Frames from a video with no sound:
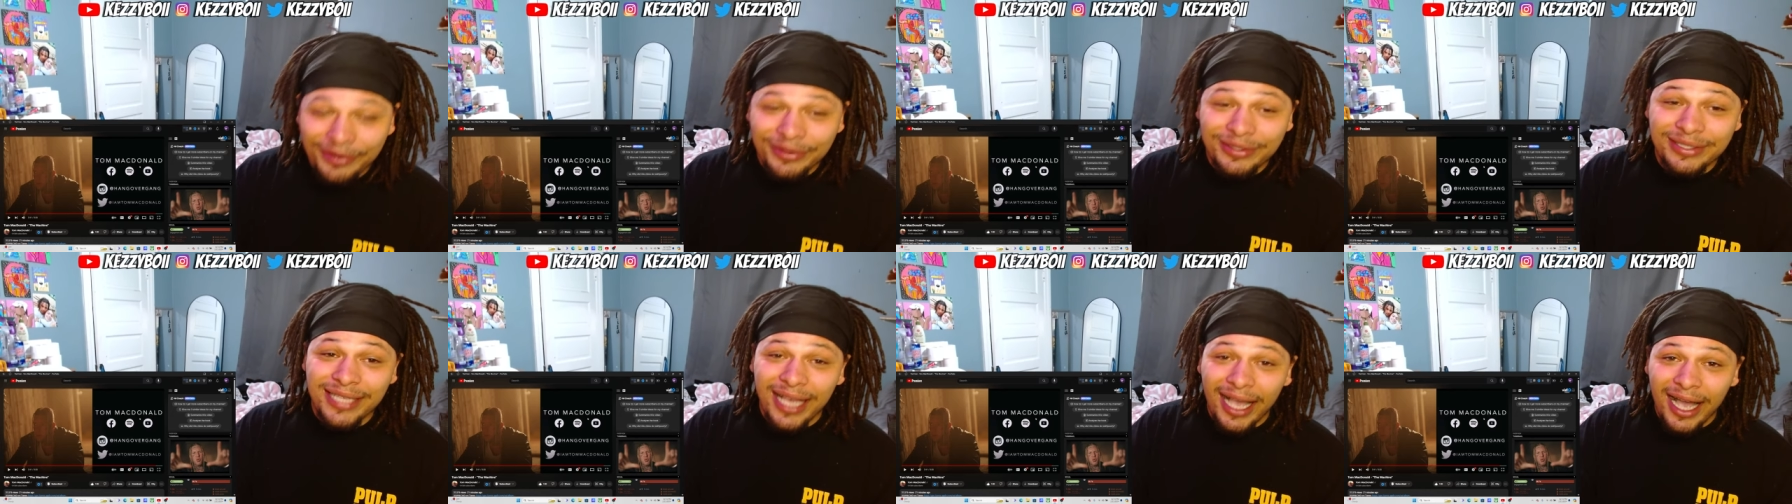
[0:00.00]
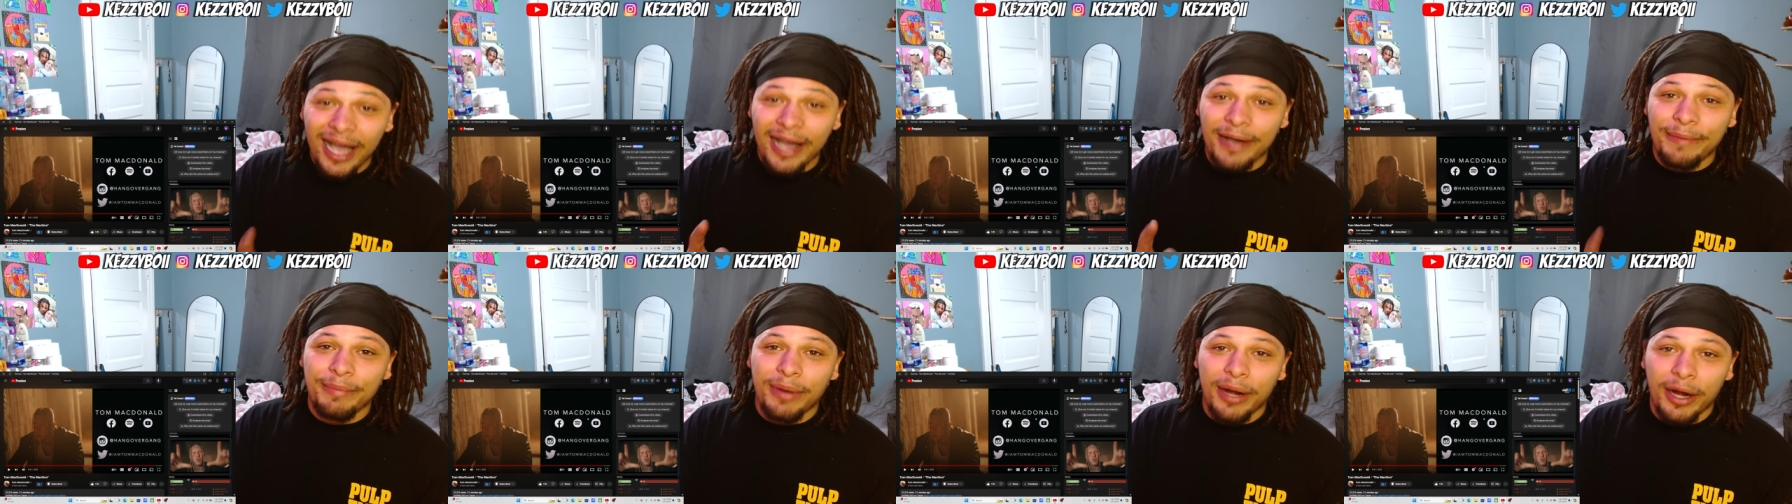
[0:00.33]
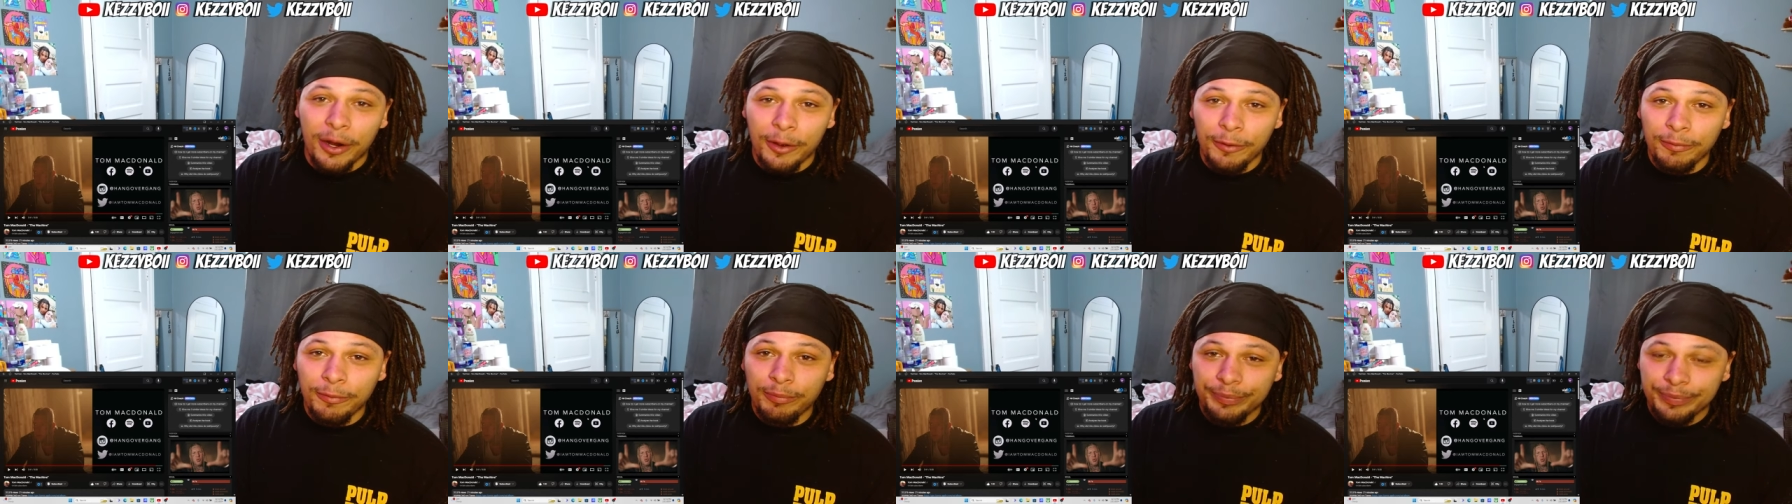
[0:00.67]
Tom,
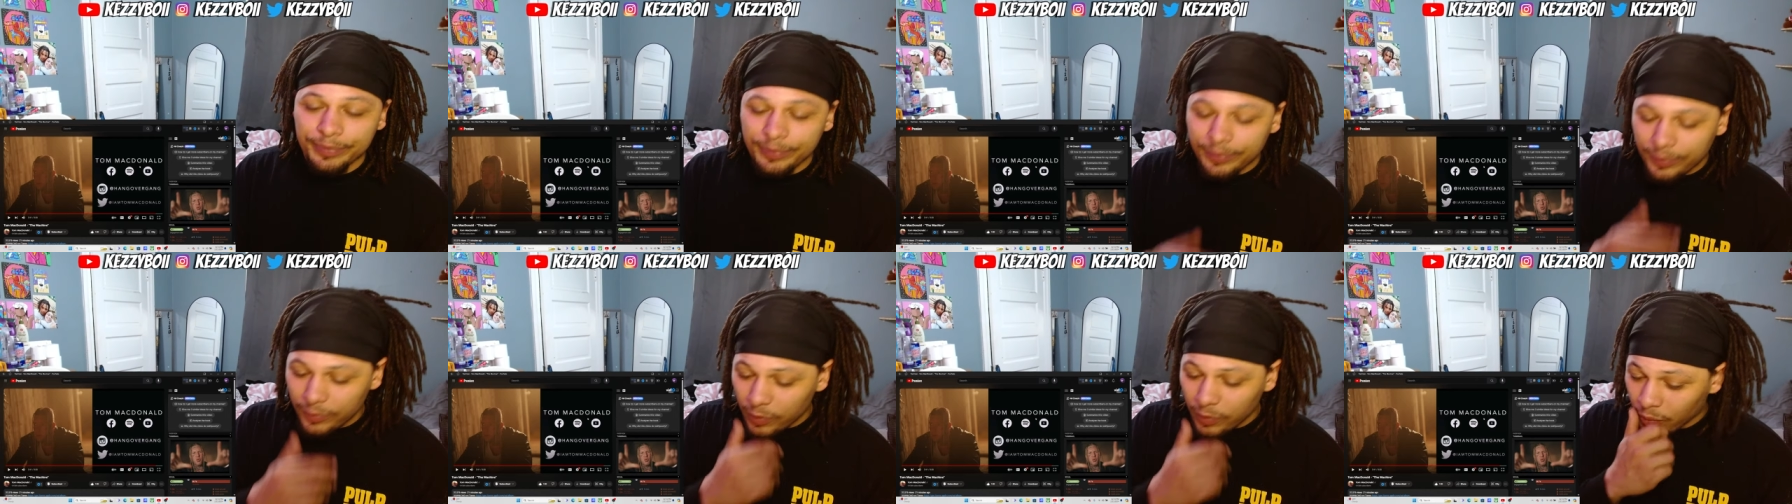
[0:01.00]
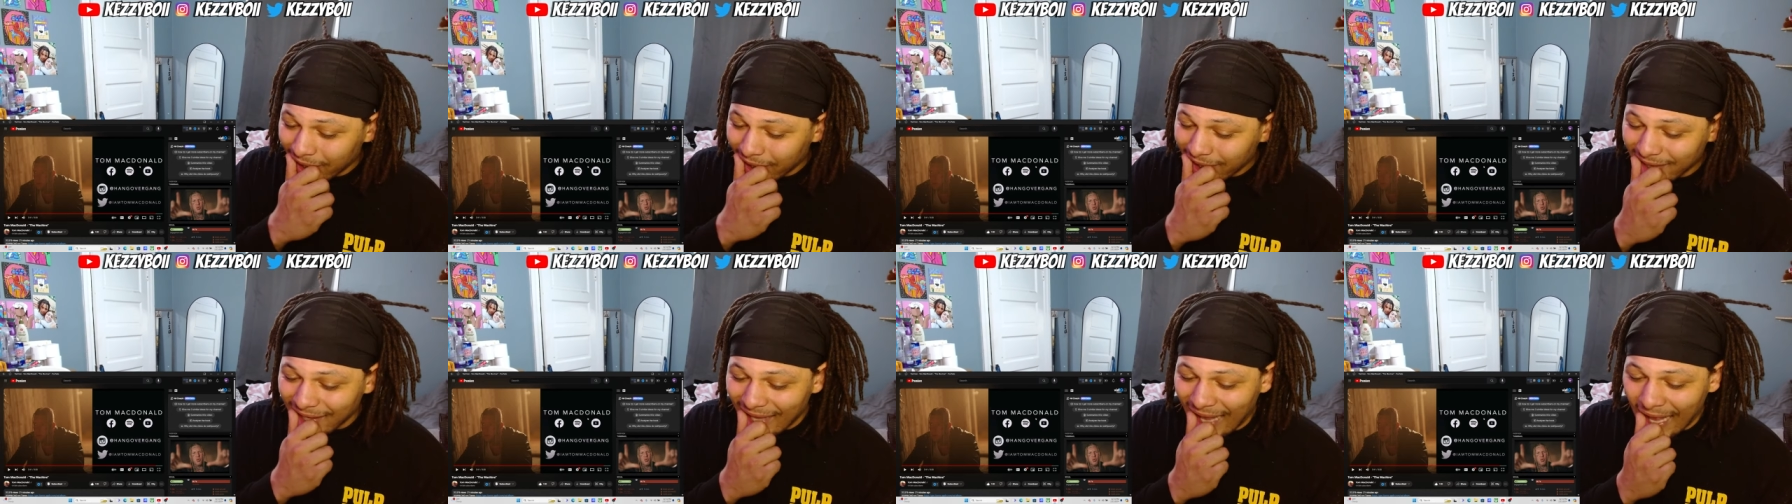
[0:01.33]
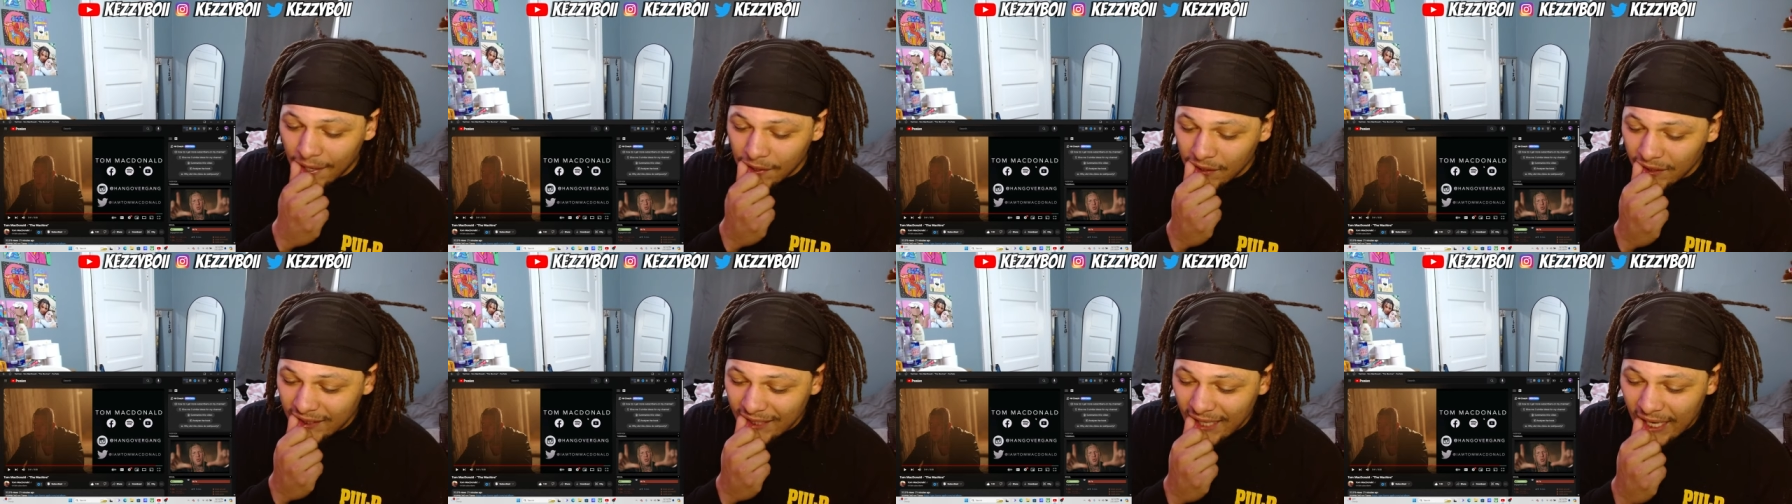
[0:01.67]
bro. One thing I
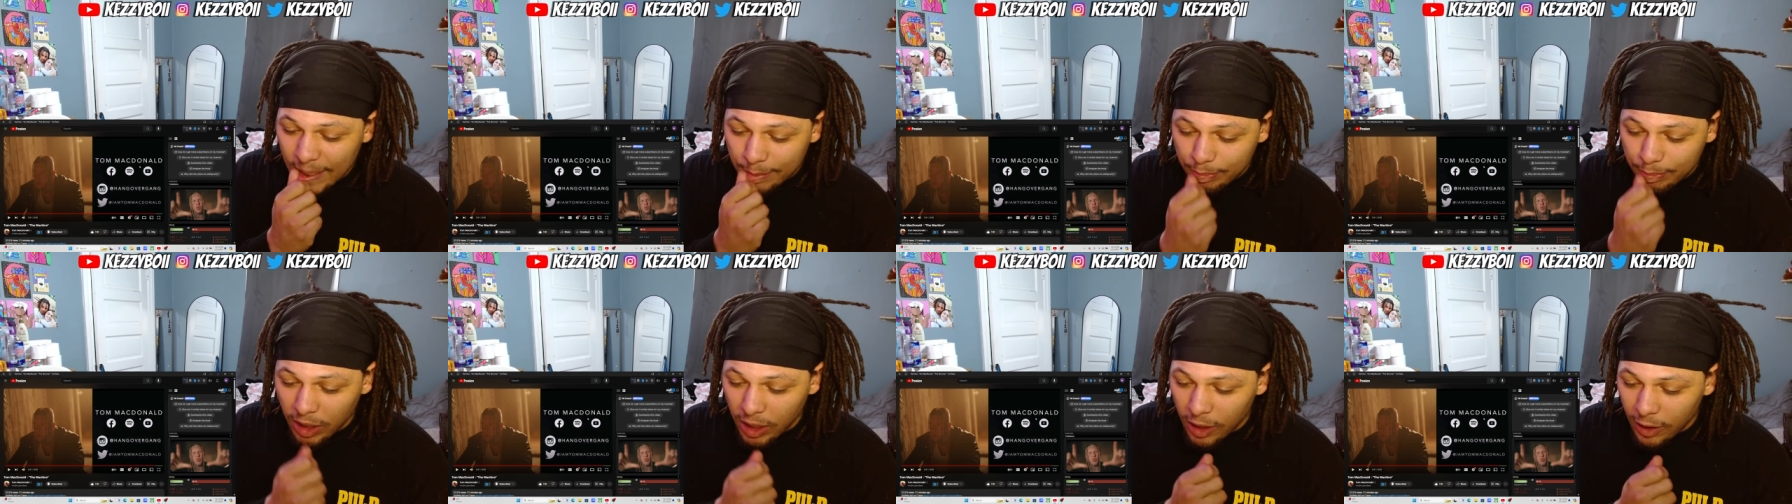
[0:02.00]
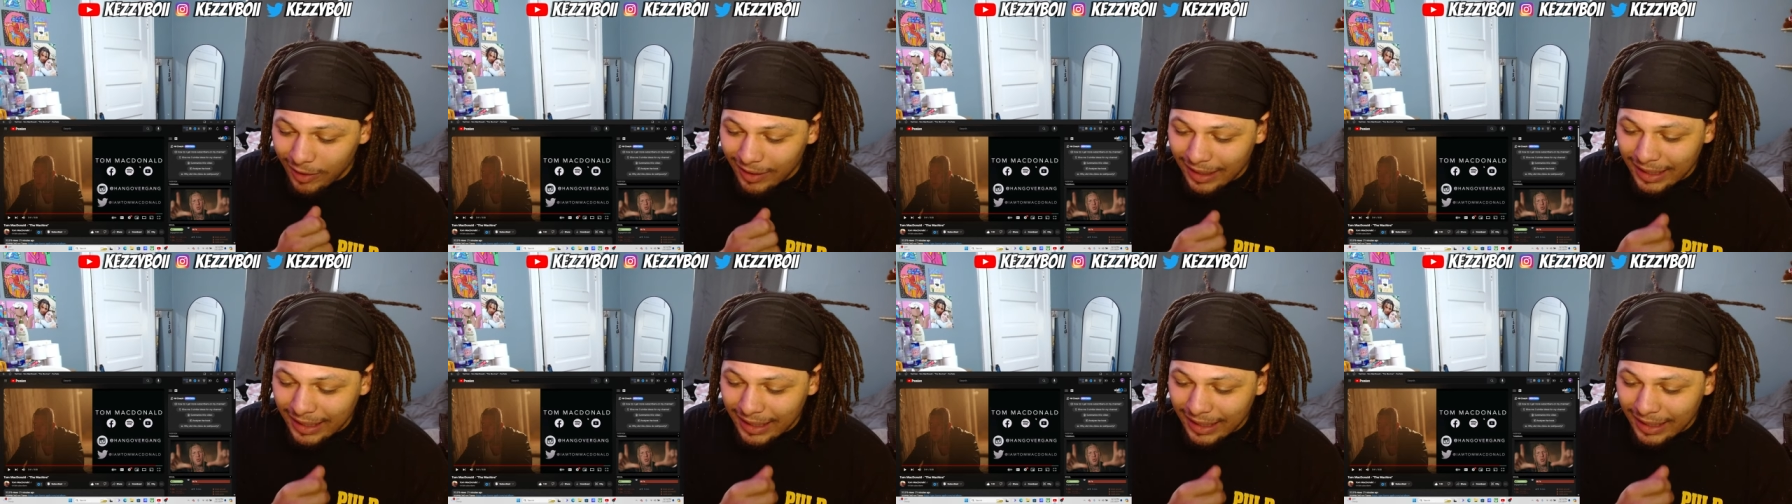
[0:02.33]
would say, bro,